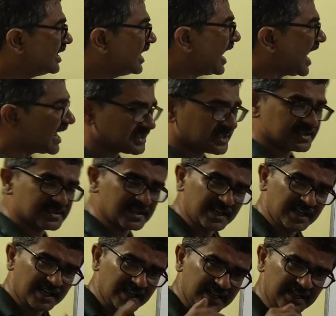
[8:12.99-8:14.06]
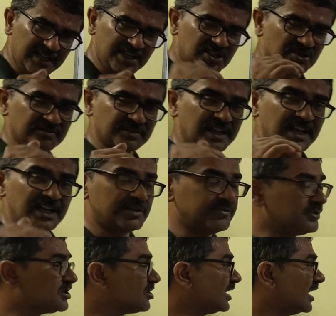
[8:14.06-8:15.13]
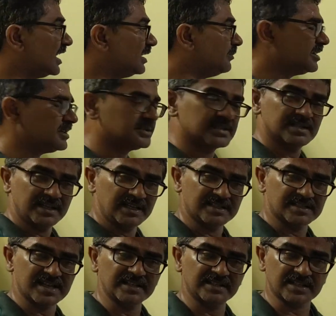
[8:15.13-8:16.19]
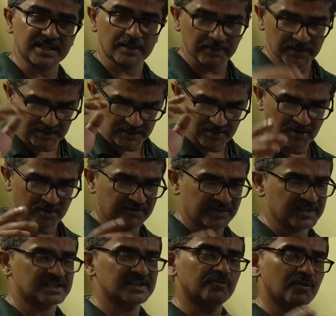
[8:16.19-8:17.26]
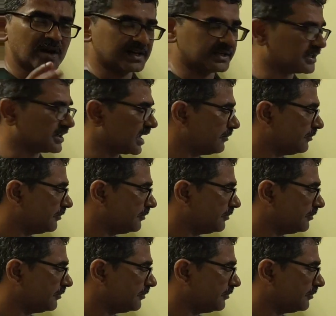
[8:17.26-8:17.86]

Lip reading: accessing each of the individual elements inside the tuple, obviously one at a time.